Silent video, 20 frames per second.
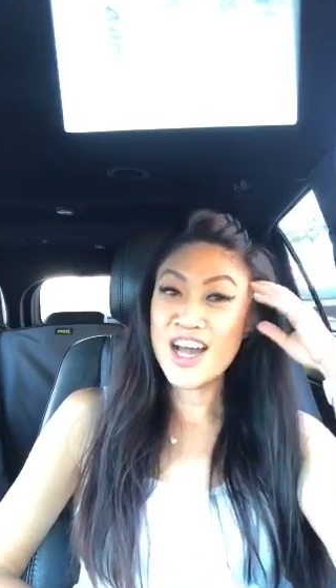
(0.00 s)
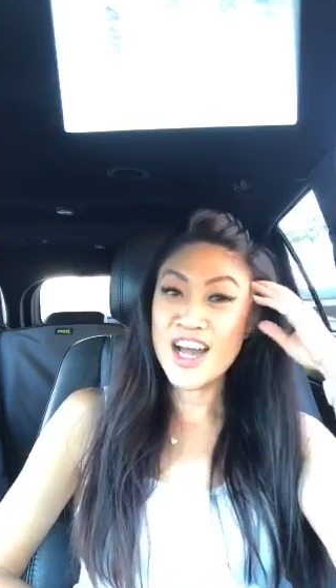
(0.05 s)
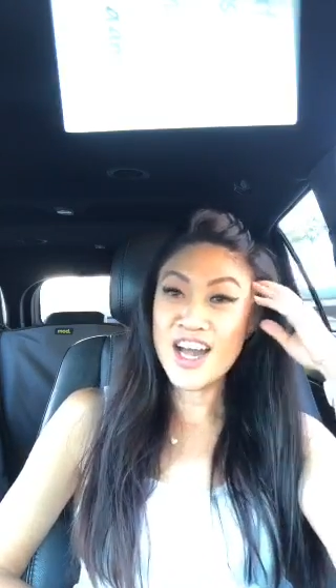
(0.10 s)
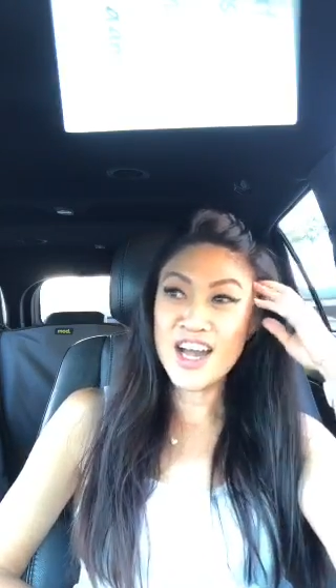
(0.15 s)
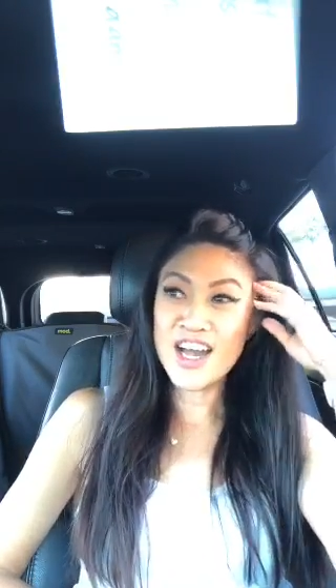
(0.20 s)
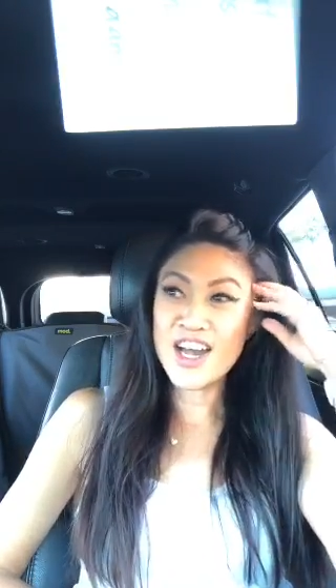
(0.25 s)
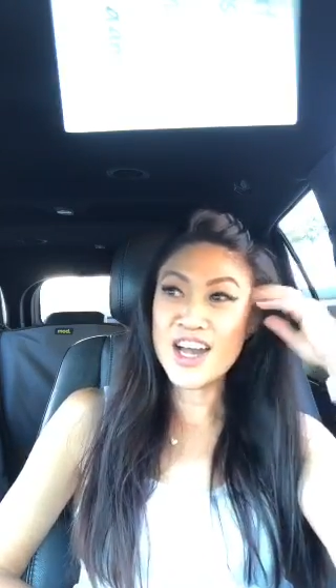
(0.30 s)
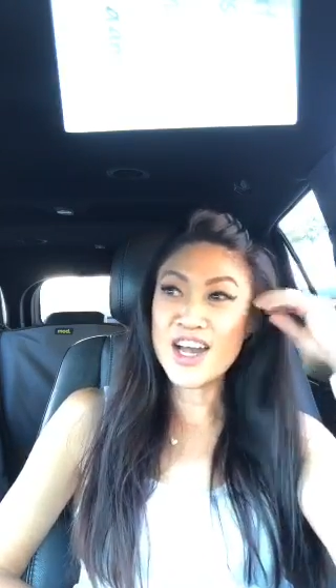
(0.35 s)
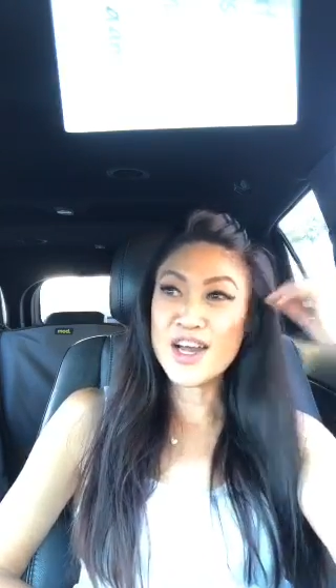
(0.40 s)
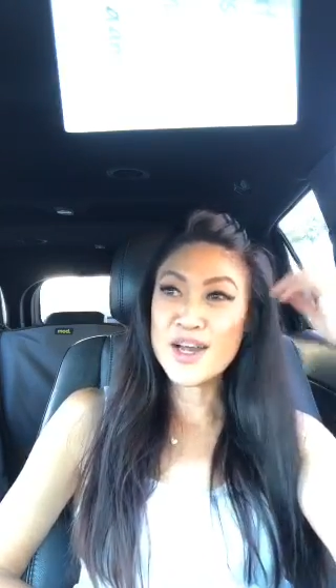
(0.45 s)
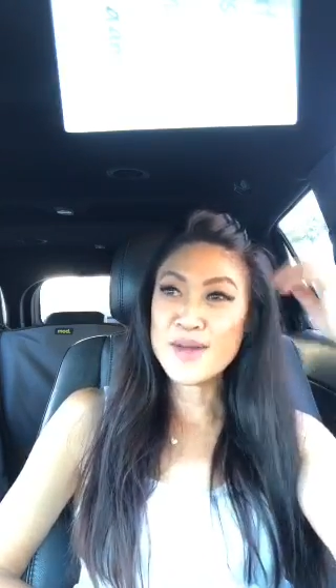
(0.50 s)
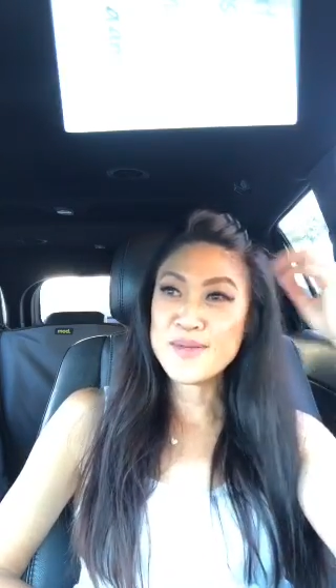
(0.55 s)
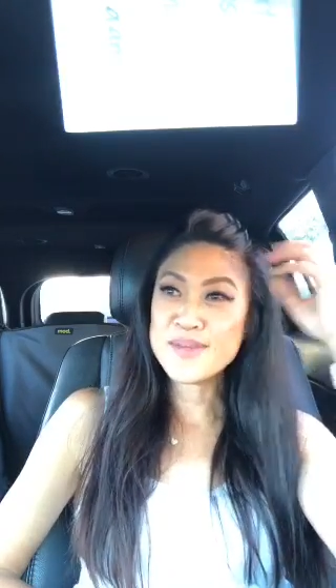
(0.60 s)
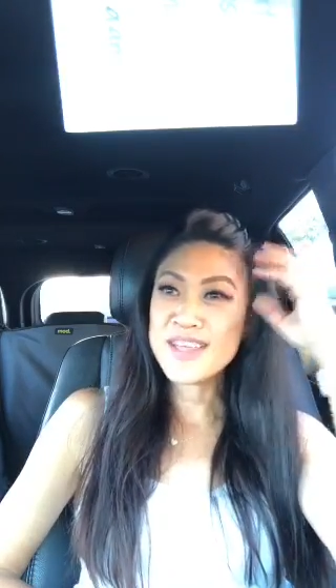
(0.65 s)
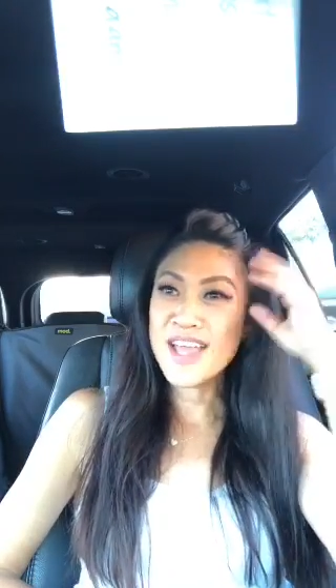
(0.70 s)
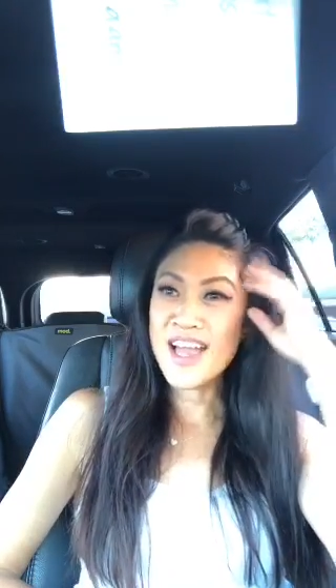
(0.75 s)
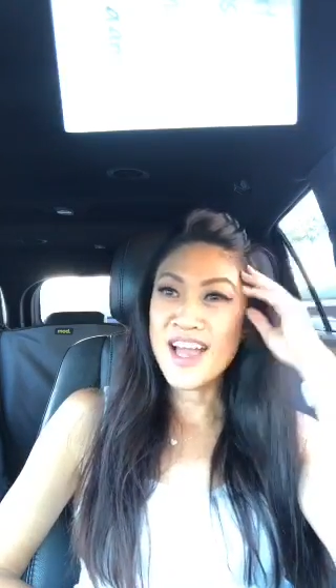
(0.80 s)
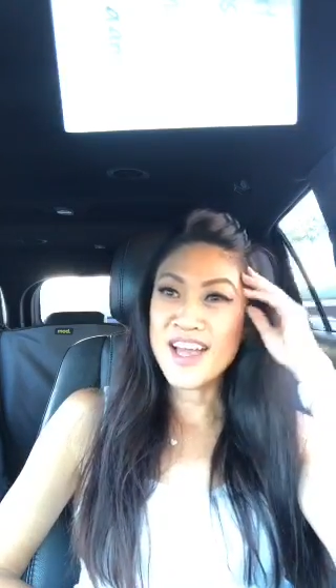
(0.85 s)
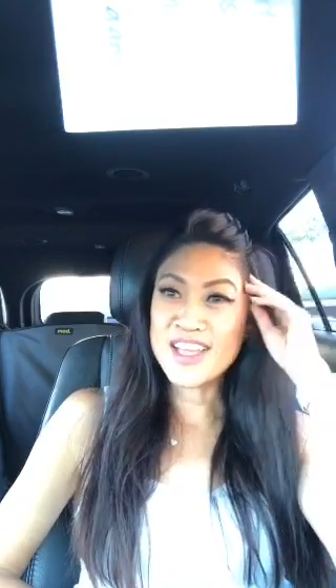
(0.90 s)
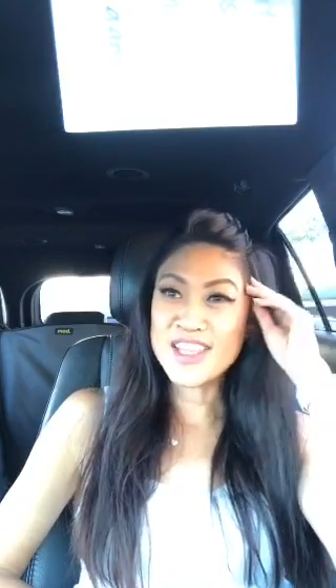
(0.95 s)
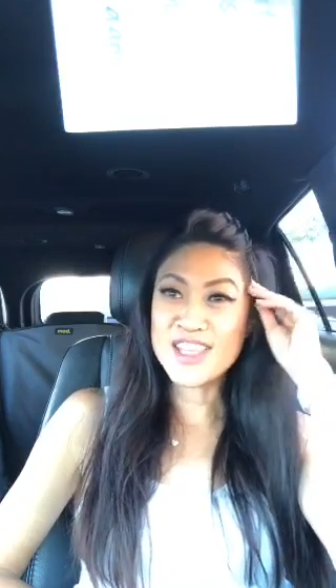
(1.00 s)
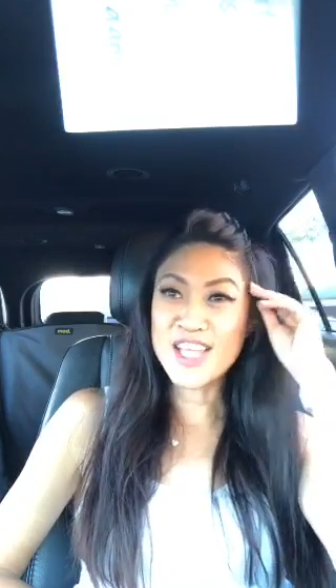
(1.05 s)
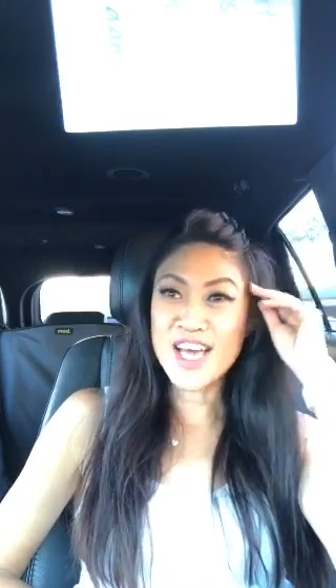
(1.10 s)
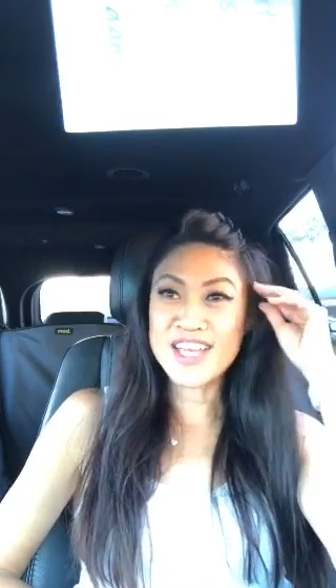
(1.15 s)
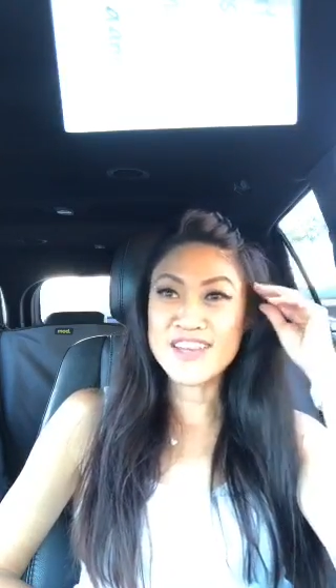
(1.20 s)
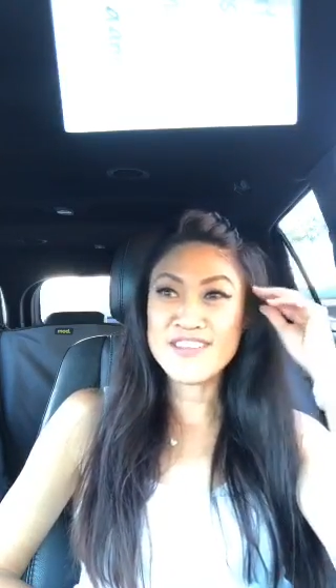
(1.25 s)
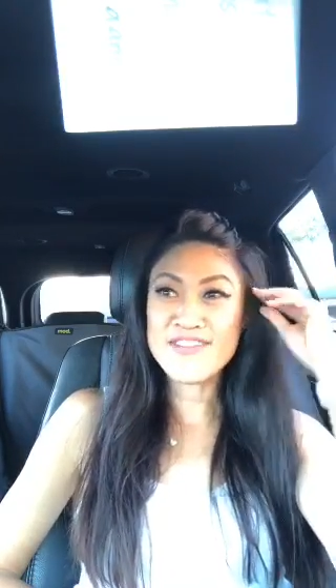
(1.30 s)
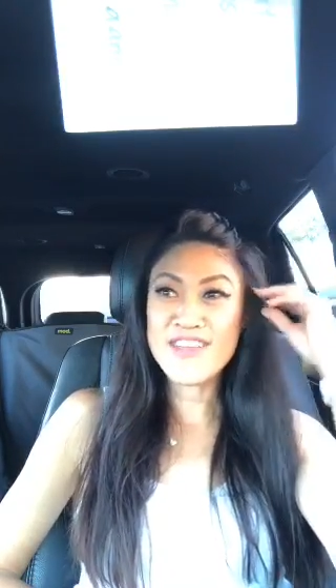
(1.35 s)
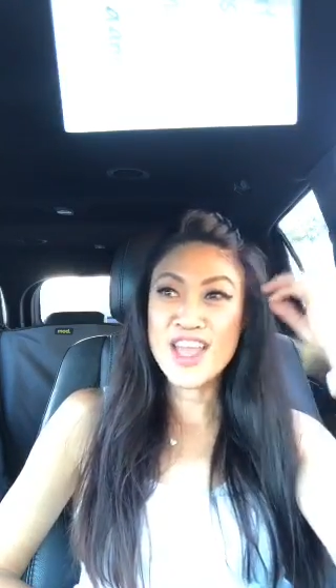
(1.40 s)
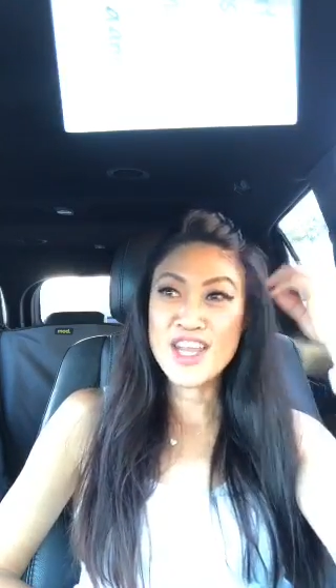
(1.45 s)
a
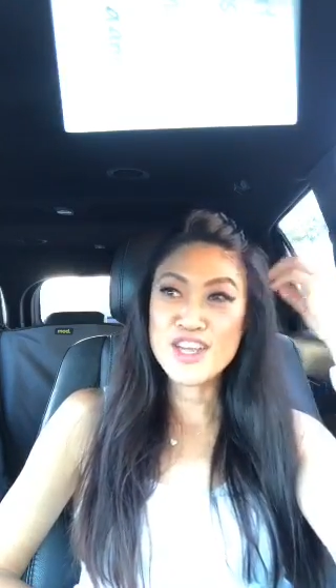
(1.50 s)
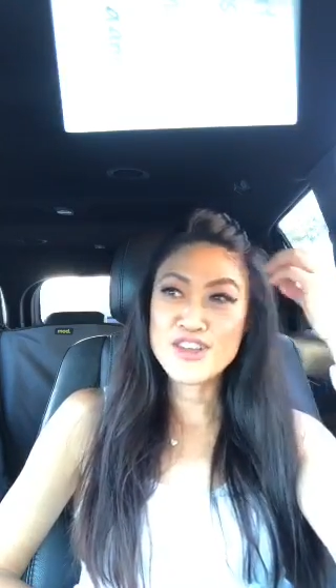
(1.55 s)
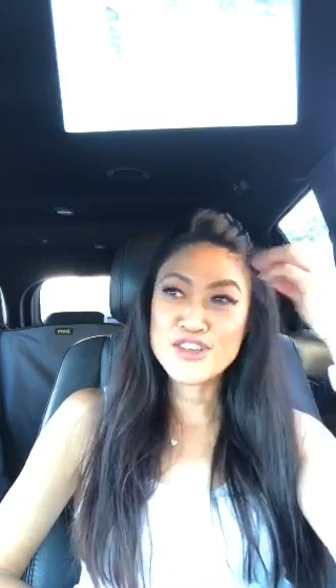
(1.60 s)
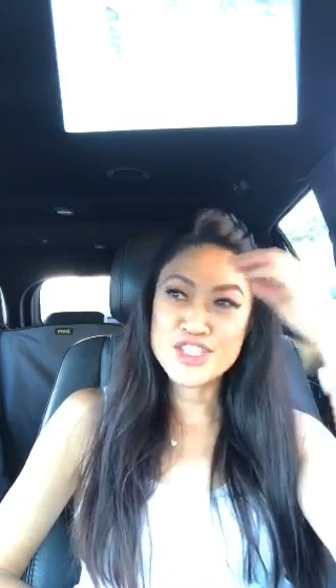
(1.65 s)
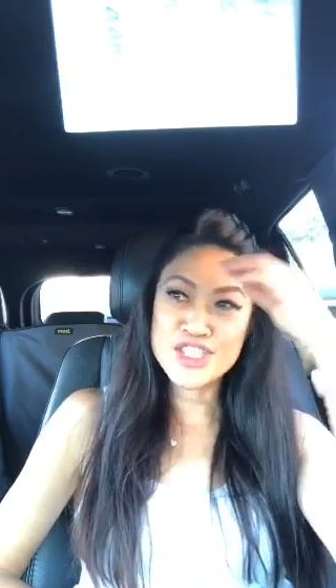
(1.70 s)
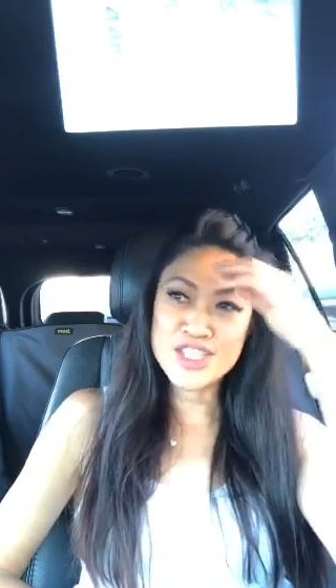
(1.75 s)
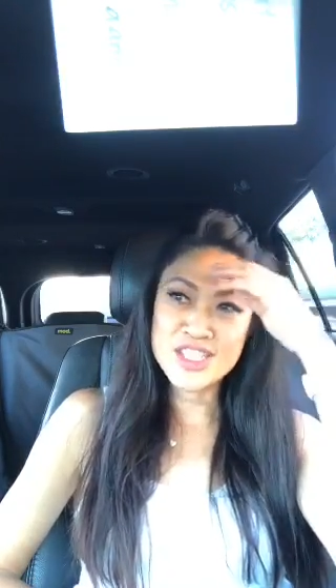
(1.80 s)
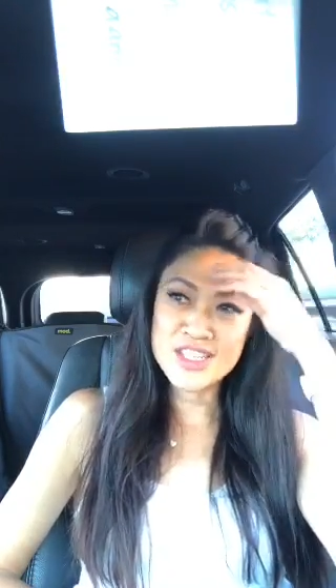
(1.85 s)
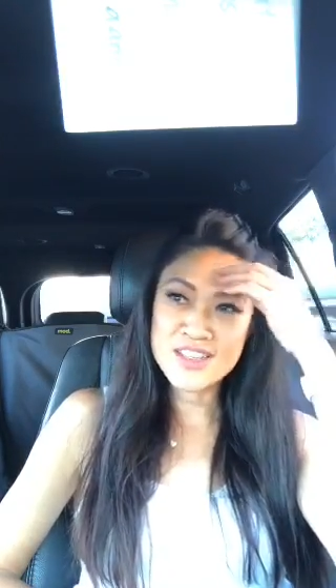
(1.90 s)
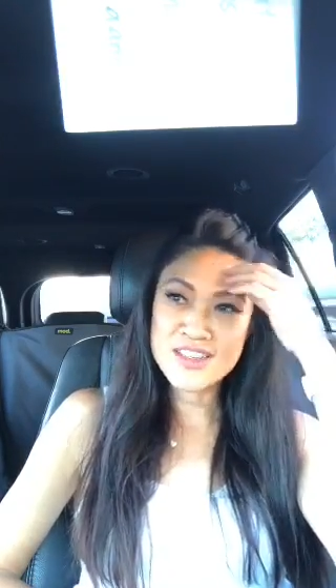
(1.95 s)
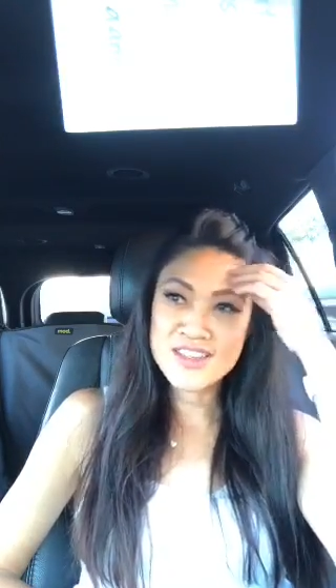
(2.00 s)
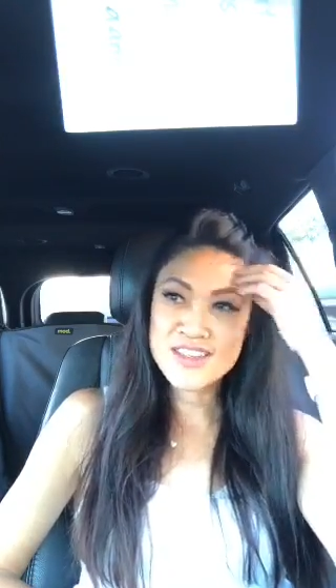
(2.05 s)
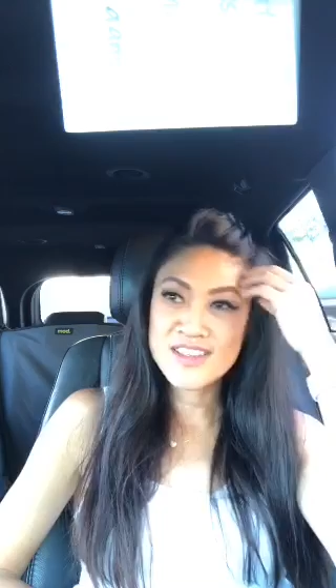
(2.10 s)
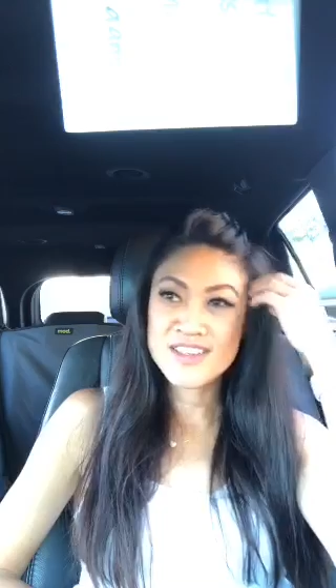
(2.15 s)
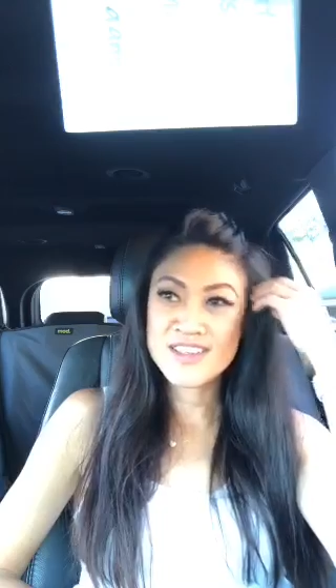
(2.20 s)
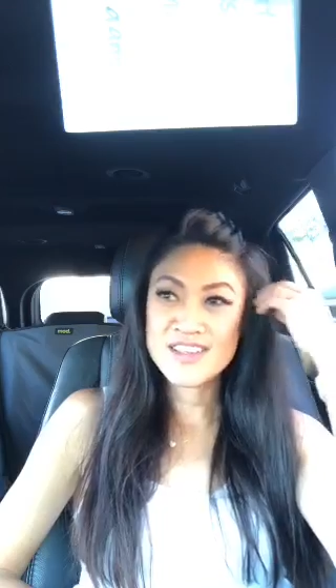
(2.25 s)
lot of energy,